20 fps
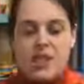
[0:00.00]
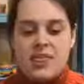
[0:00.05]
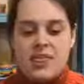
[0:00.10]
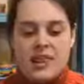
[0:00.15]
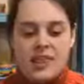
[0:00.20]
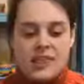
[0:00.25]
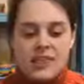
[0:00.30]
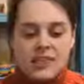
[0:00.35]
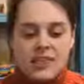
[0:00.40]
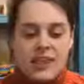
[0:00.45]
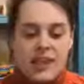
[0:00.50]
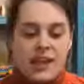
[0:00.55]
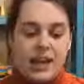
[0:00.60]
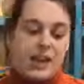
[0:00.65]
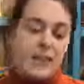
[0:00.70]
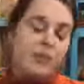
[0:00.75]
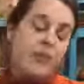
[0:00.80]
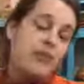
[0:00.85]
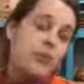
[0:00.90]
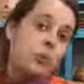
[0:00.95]
This,
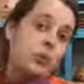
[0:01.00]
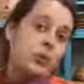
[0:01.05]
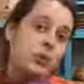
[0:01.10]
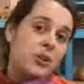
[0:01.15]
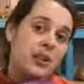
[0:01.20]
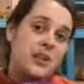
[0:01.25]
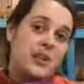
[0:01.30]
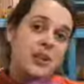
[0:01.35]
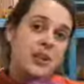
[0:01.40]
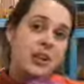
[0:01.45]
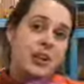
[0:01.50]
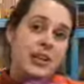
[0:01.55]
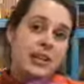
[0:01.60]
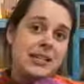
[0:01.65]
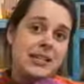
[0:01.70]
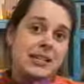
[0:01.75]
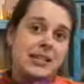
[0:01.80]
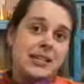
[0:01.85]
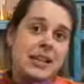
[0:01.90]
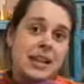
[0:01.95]
if you fold your insert
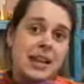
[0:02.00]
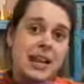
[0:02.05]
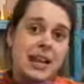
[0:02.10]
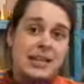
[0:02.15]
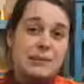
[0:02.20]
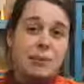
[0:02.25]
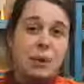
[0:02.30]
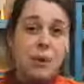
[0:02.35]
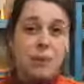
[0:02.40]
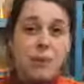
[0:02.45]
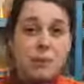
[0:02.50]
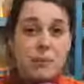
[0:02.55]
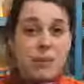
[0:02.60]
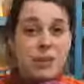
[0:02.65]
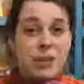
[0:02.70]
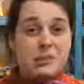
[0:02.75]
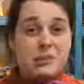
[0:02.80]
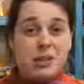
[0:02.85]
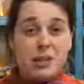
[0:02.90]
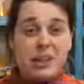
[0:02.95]
nice and neatly, is probably
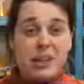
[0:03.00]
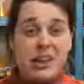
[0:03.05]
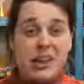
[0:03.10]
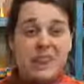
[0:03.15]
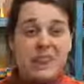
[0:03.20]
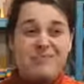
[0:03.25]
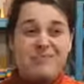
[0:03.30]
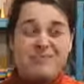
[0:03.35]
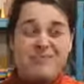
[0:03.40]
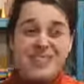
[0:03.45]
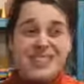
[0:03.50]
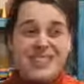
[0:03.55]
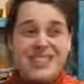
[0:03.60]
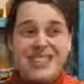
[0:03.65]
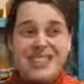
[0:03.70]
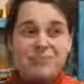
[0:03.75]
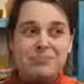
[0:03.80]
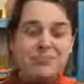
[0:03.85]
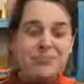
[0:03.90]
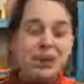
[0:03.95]
about as bulky.
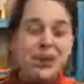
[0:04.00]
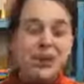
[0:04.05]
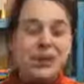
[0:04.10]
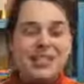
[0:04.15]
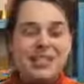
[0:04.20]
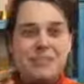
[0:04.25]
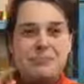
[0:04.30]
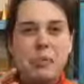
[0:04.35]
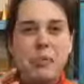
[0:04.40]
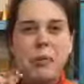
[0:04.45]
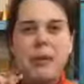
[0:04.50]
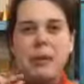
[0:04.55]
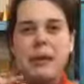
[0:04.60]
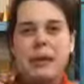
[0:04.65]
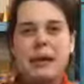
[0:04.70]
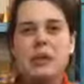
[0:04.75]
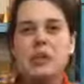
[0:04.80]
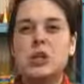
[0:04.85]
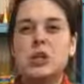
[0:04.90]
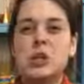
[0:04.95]
It's probably
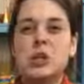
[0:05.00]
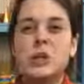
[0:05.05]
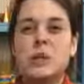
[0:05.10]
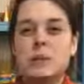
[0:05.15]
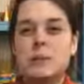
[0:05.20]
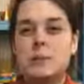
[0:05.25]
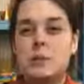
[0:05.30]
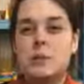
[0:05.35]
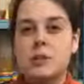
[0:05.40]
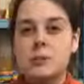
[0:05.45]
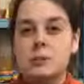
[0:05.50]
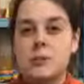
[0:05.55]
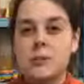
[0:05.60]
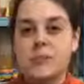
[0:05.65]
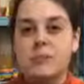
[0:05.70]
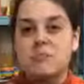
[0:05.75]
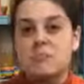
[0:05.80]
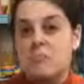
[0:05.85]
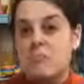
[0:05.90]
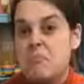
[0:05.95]
like 2 disposables.